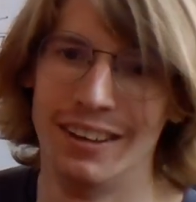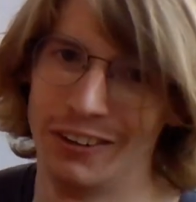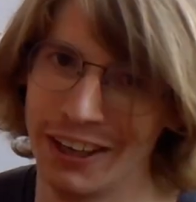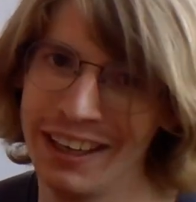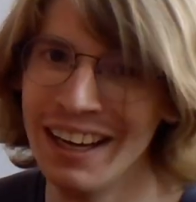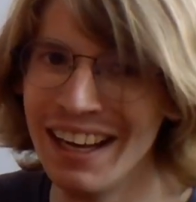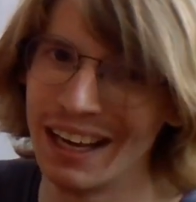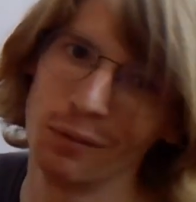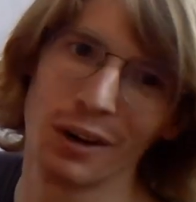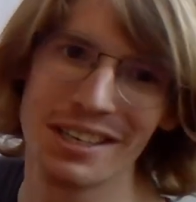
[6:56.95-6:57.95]
okay?
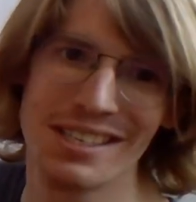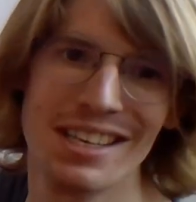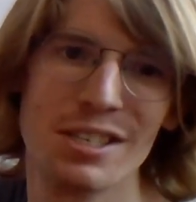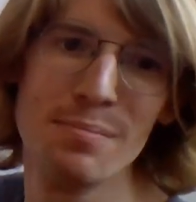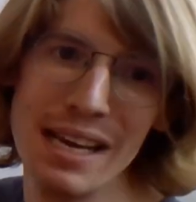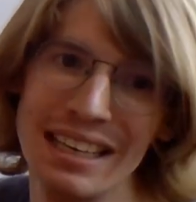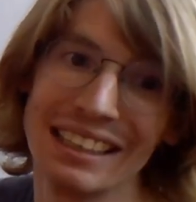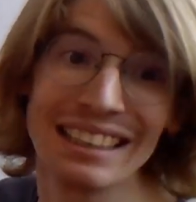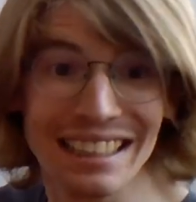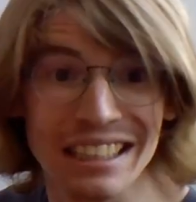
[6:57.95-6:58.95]
And what does this mean?
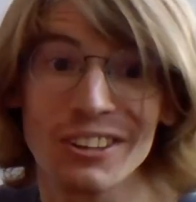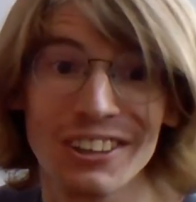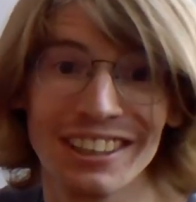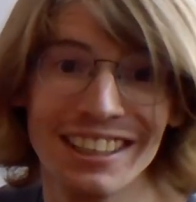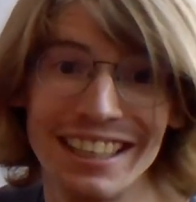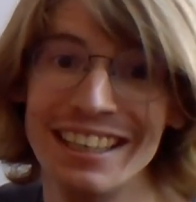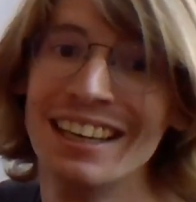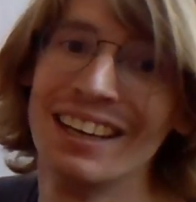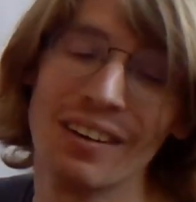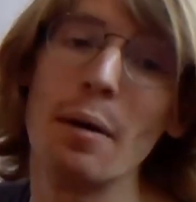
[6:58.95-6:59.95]
Literally,
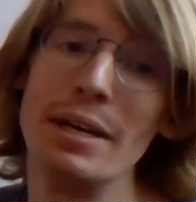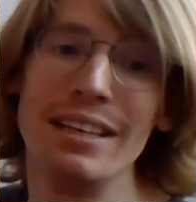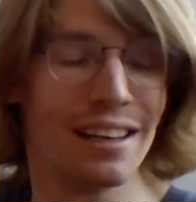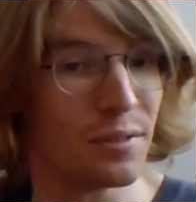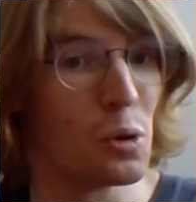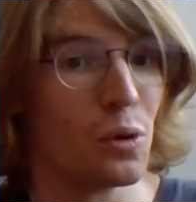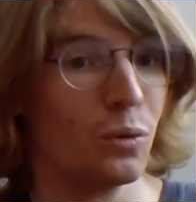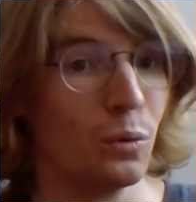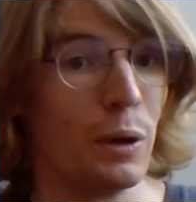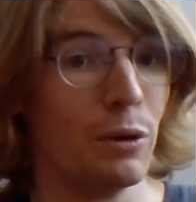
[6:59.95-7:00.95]
I
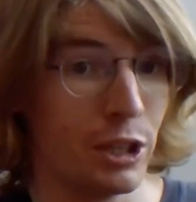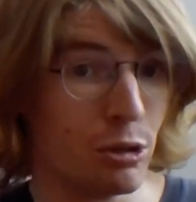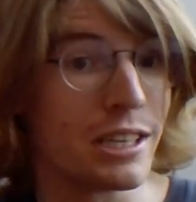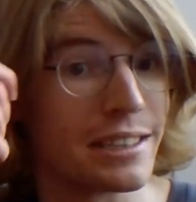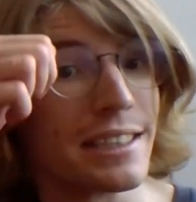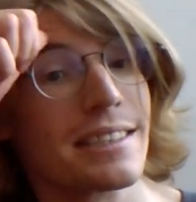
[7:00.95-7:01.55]
mean, we would use it to